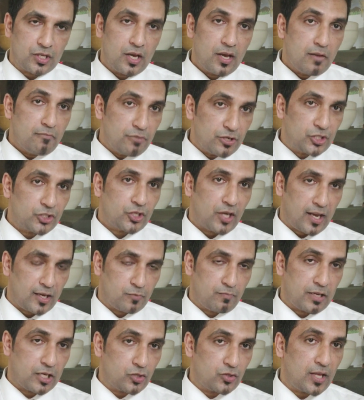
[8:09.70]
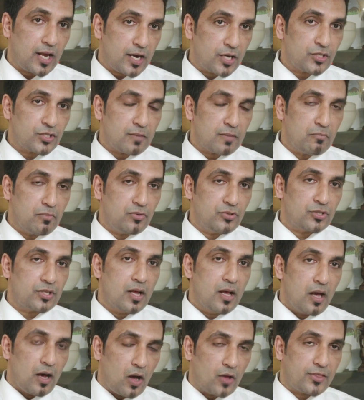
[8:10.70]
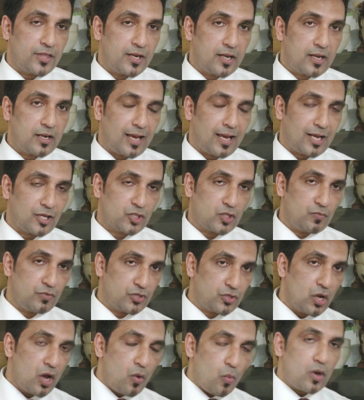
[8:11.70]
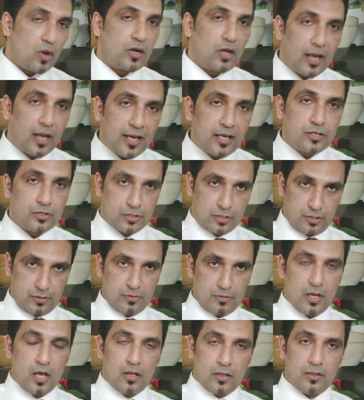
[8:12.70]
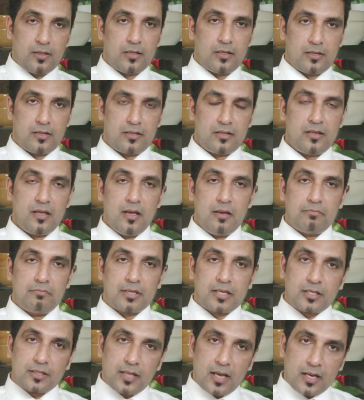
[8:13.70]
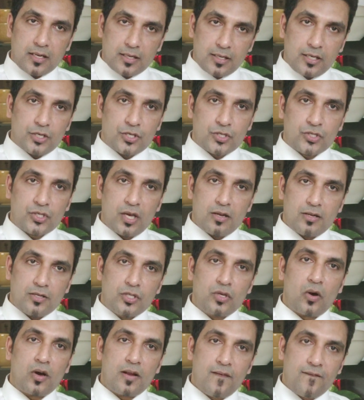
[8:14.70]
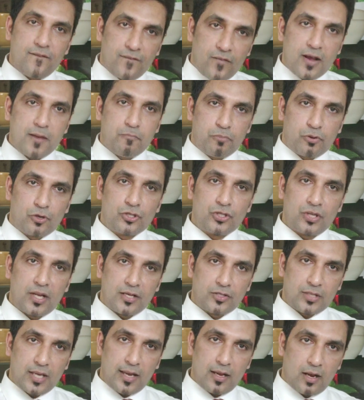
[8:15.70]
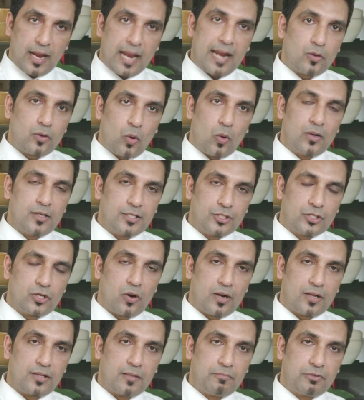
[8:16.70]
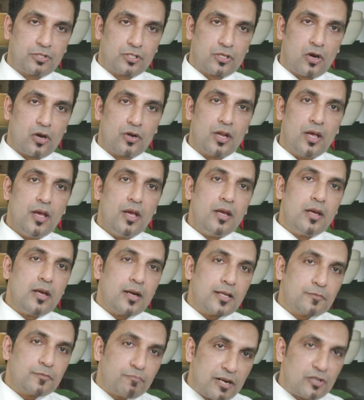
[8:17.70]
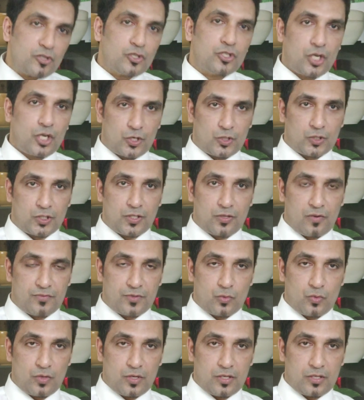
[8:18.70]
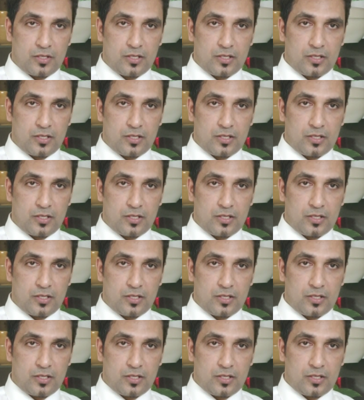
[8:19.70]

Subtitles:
British accent, because that is the most authenticated accent which one has to learn, because that is 95%, as I had all the time in the episode, it is pronunciation of the word.